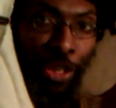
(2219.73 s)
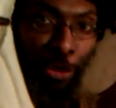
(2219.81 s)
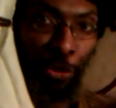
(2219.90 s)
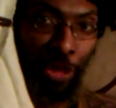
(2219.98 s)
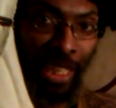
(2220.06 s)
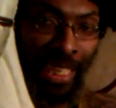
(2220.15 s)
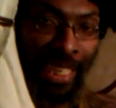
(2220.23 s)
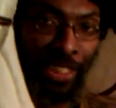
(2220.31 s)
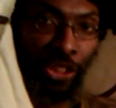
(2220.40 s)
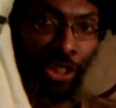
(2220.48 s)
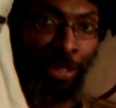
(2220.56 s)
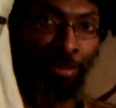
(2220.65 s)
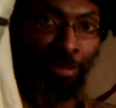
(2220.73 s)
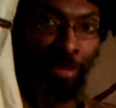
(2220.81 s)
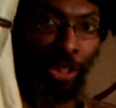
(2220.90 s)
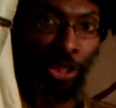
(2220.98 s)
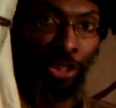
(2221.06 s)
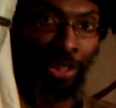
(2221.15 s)
religion.
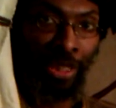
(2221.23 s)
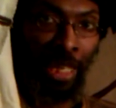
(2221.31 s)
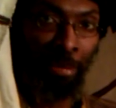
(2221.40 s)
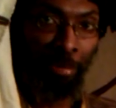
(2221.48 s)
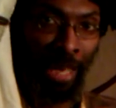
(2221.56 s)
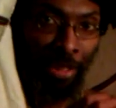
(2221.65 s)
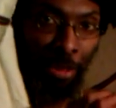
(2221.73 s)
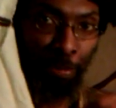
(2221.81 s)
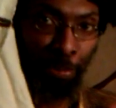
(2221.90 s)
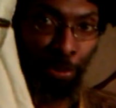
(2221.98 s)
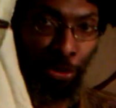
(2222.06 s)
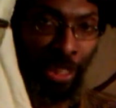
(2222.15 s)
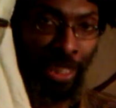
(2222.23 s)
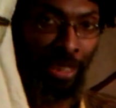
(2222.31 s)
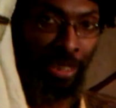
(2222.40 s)
You understand? By the priest,